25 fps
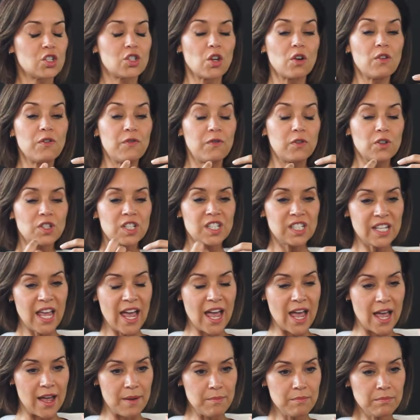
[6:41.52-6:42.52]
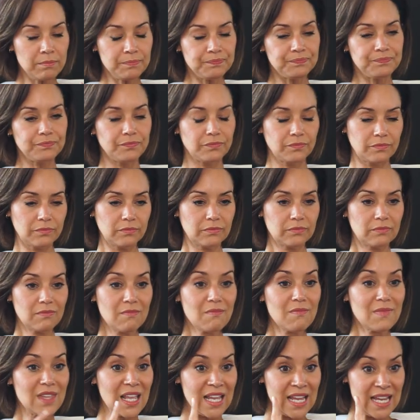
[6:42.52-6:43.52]
So for Sam,
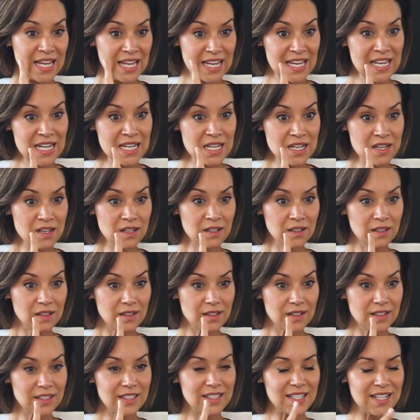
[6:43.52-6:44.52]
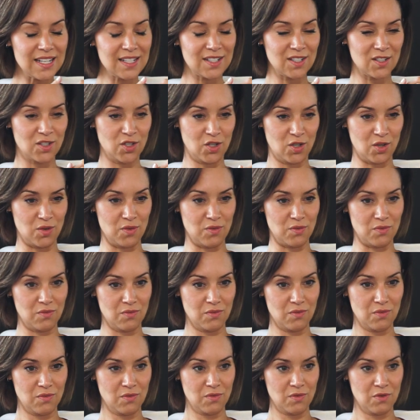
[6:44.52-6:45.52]
in season two,
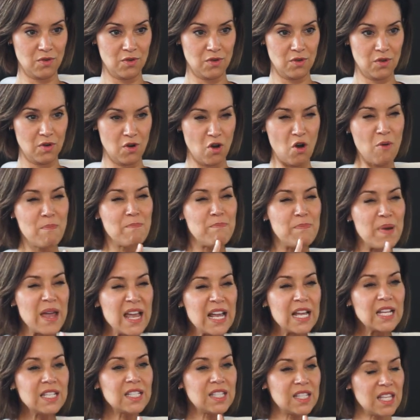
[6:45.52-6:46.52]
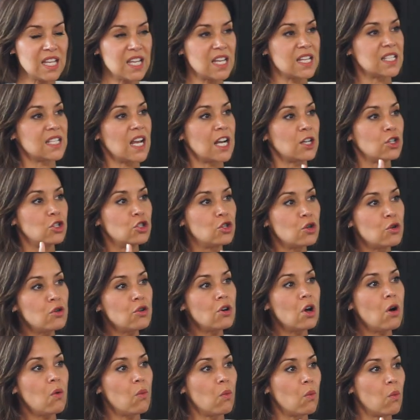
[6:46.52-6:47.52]
her biggest thing is I do
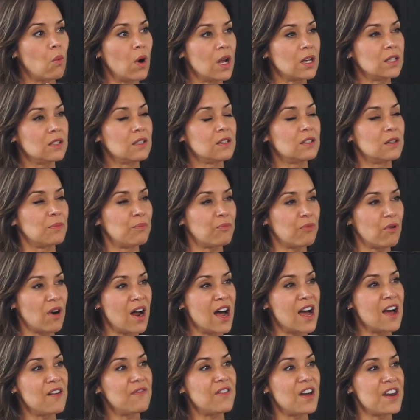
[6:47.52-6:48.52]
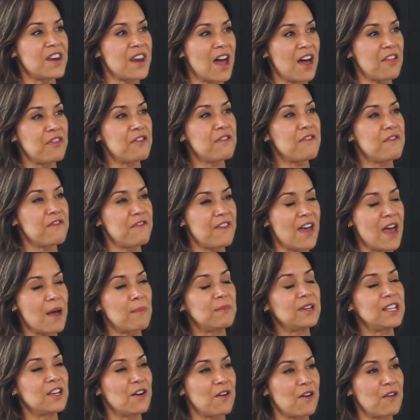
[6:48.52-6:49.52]
not want to deprive another
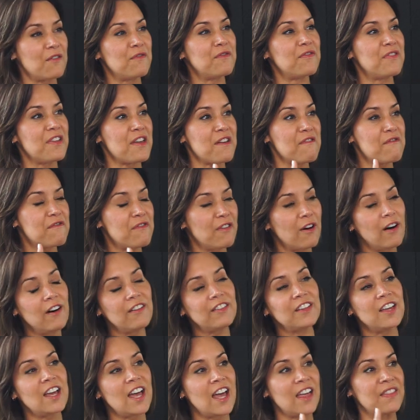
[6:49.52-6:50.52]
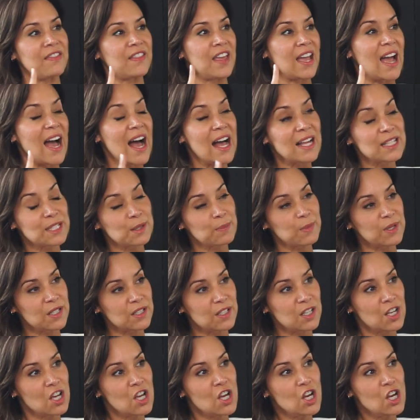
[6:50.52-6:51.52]
family of their father and their husband.
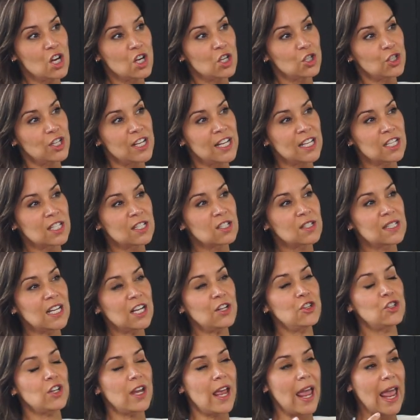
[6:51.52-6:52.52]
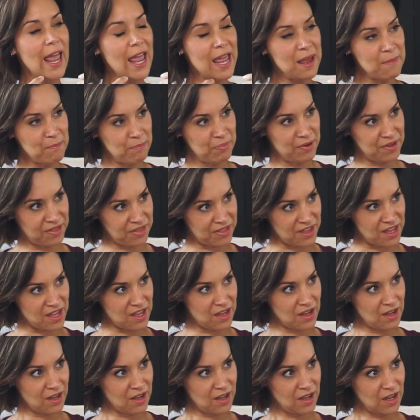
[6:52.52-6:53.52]
She yeah. has such empathy
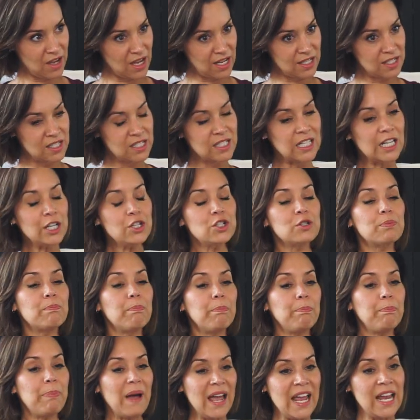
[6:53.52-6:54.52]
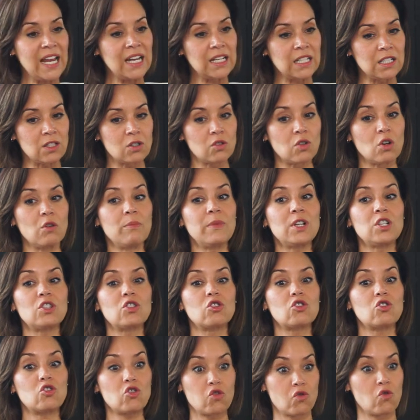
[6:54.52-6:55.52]
and such pain and so much
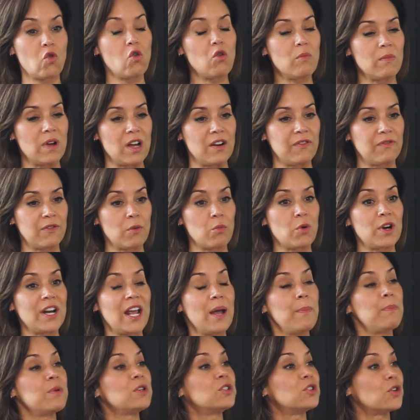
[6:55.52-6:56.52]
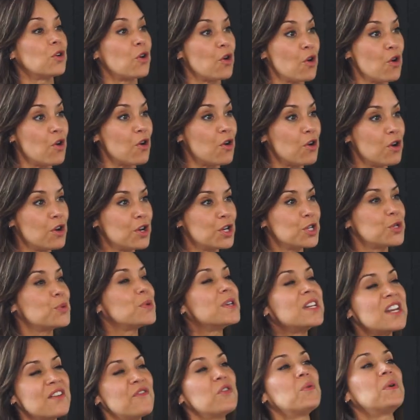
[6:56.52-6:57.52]
trauma from what happened to her. She
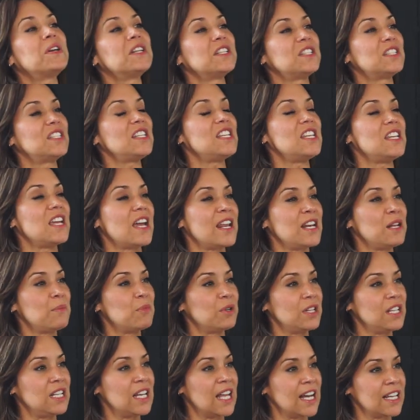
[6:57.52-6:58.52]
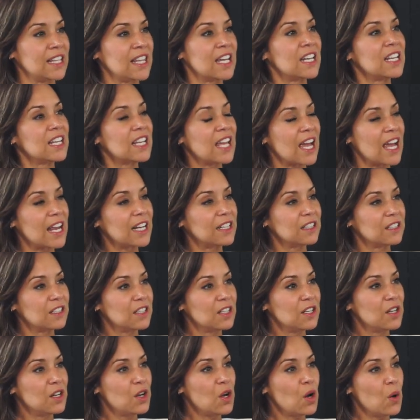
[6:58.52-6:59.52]
would never want to see anybody like that again.
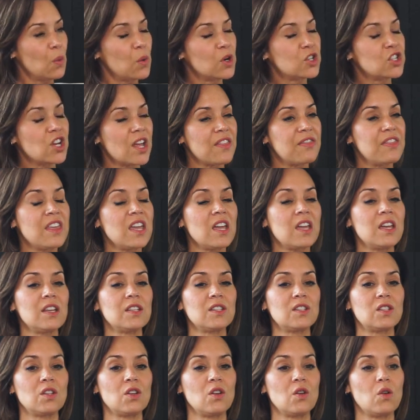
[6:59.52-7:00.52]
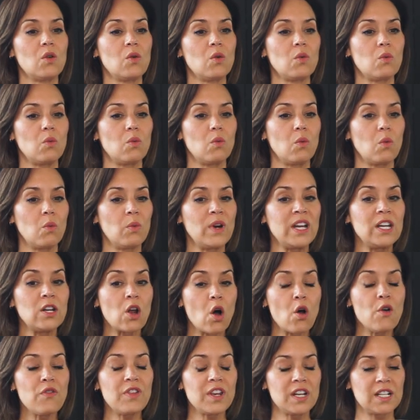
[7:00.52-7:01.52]
Yeah. Which I think is, we
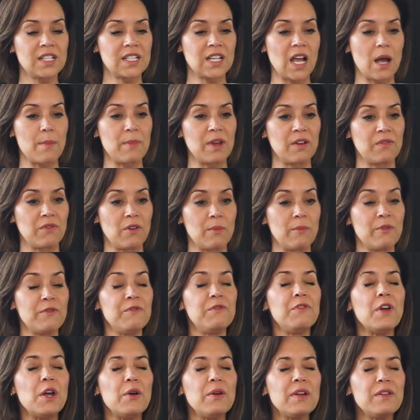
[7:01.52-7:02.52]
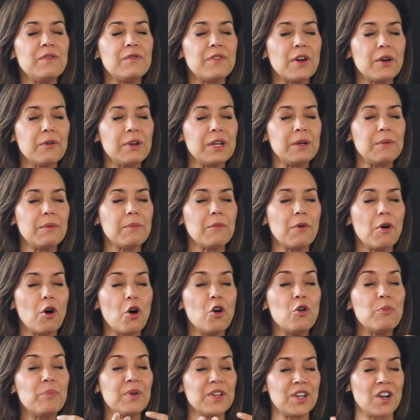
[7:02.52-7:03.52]
know that it's coming from a very, very
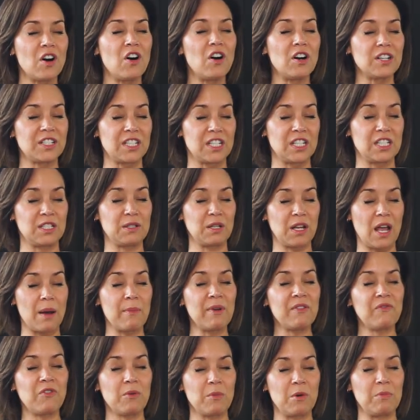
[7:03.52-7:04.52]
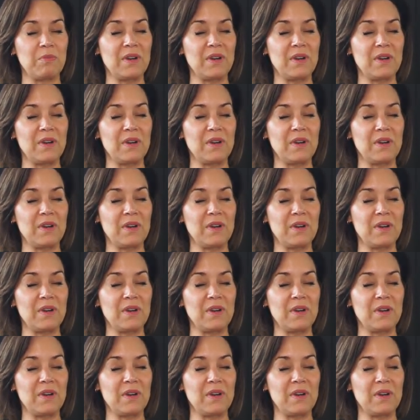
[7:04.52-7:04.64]
open heart and it's coming from a